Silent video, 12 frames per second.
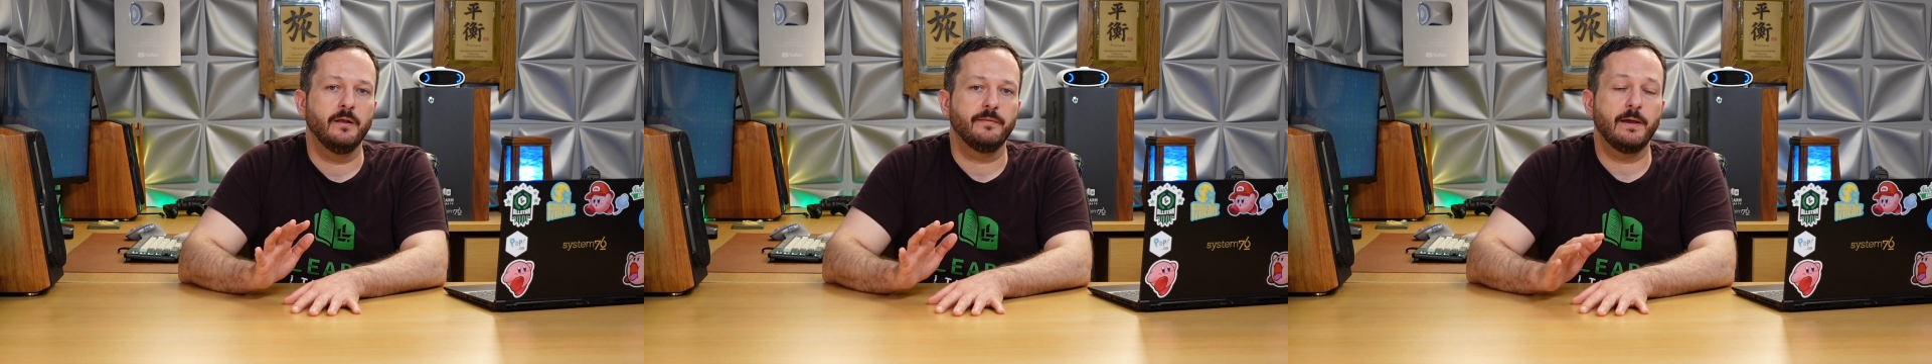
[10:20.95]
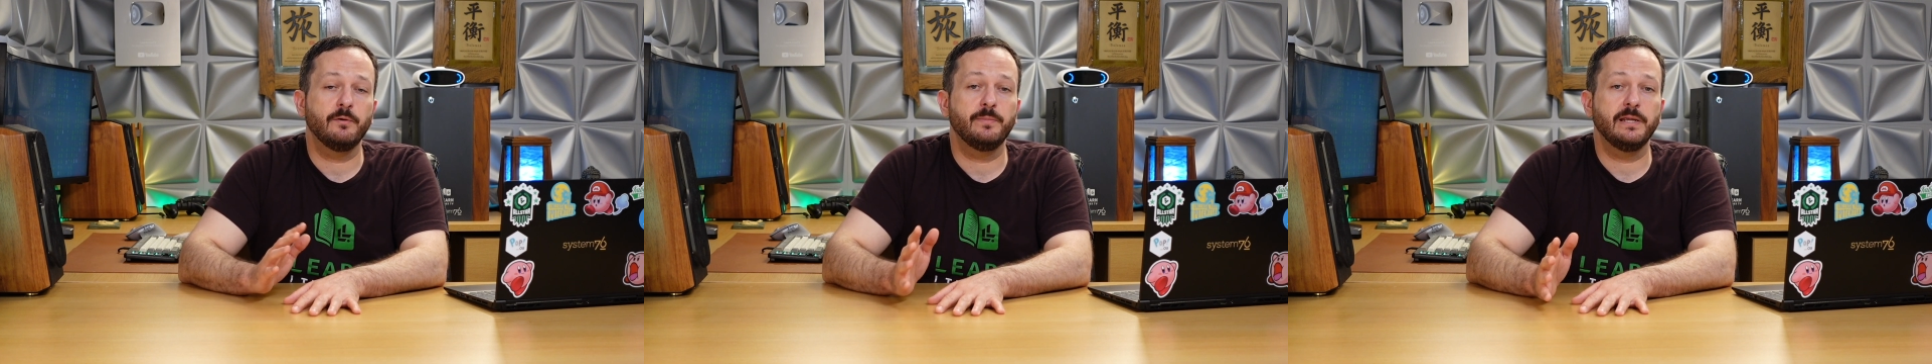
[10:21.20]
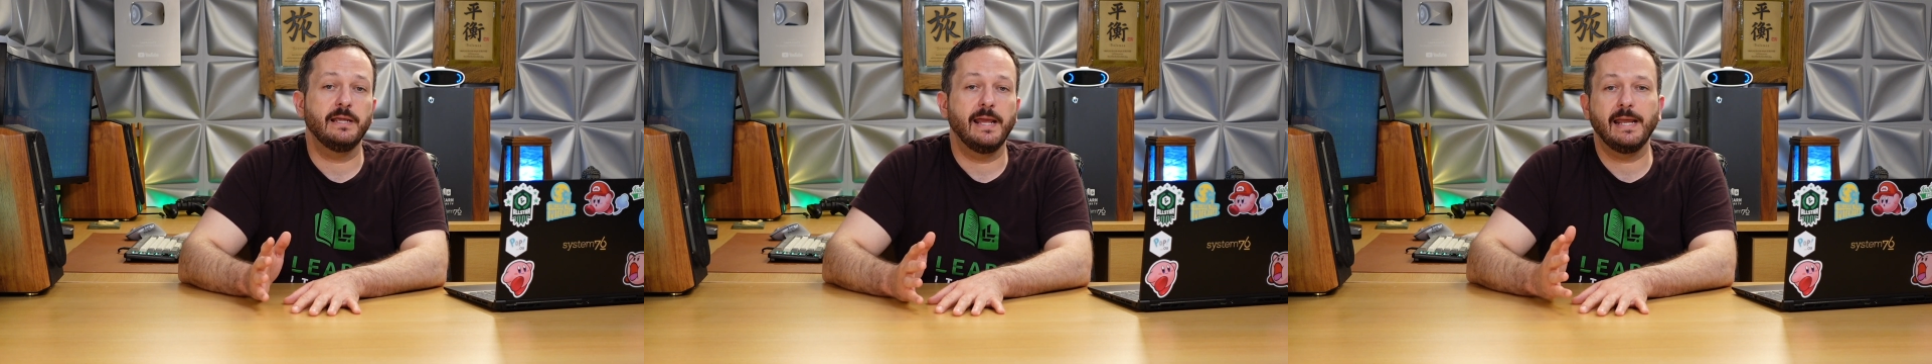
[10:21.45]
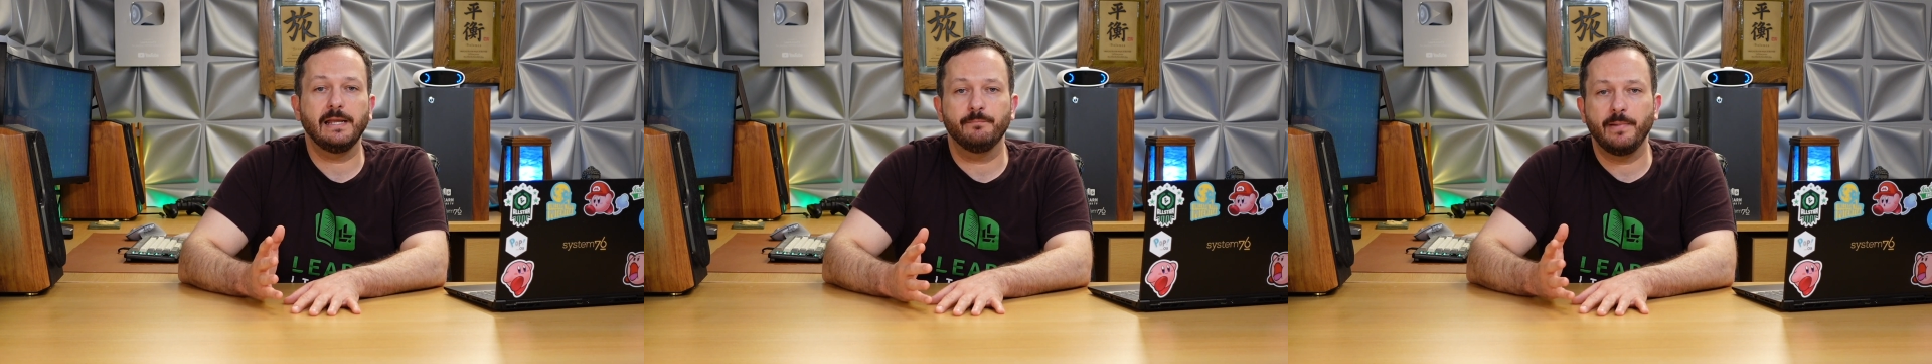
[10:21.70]
That would be
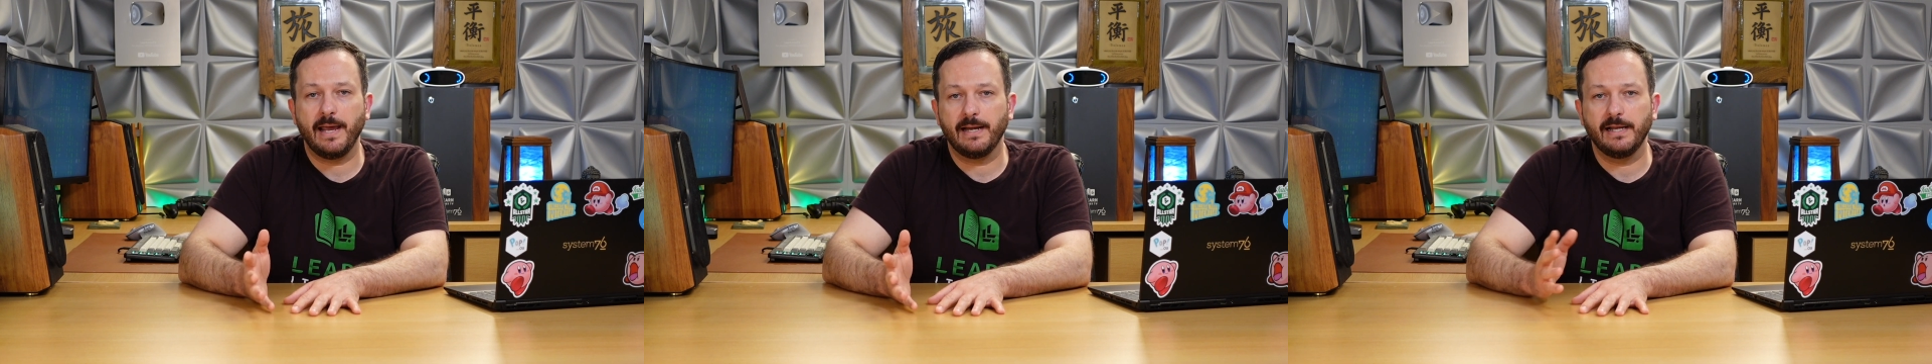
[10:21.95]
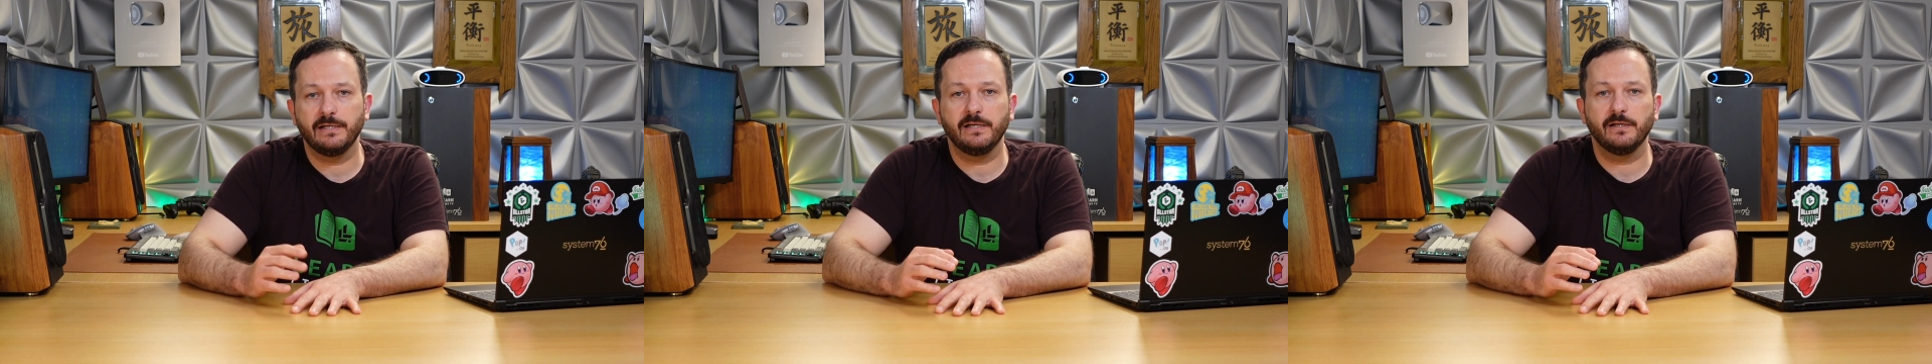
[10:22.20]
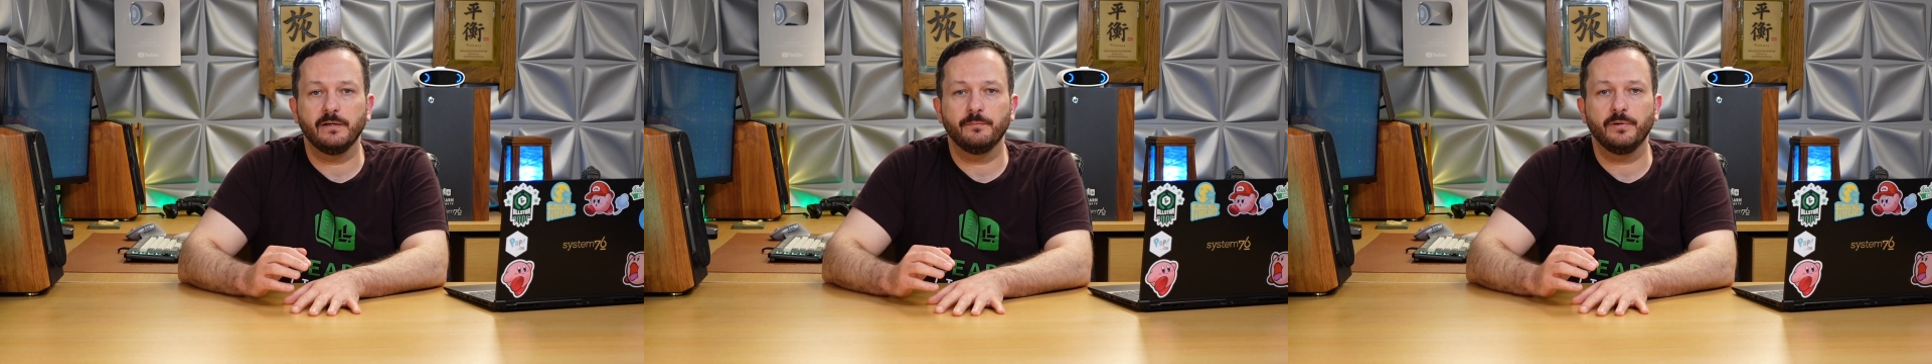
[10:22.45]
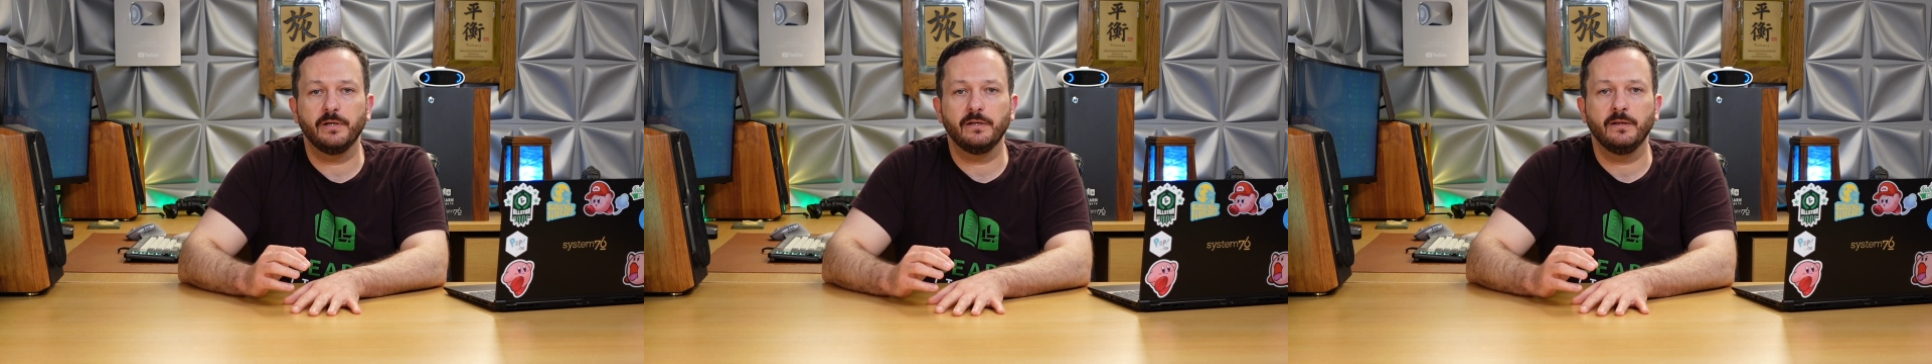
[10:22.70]
a bad idea.
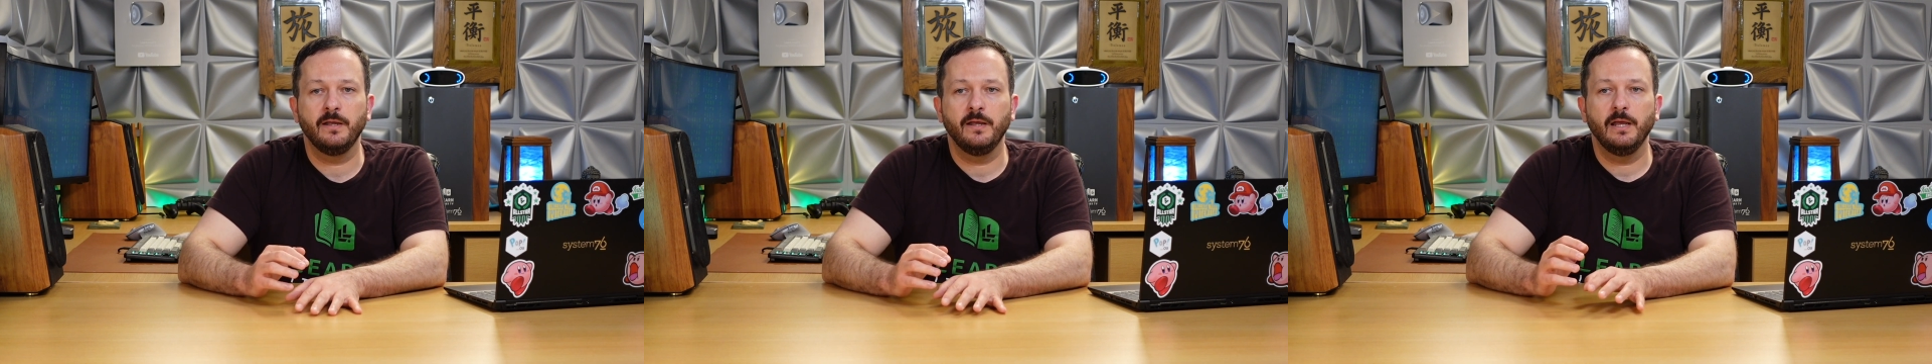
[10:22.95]
But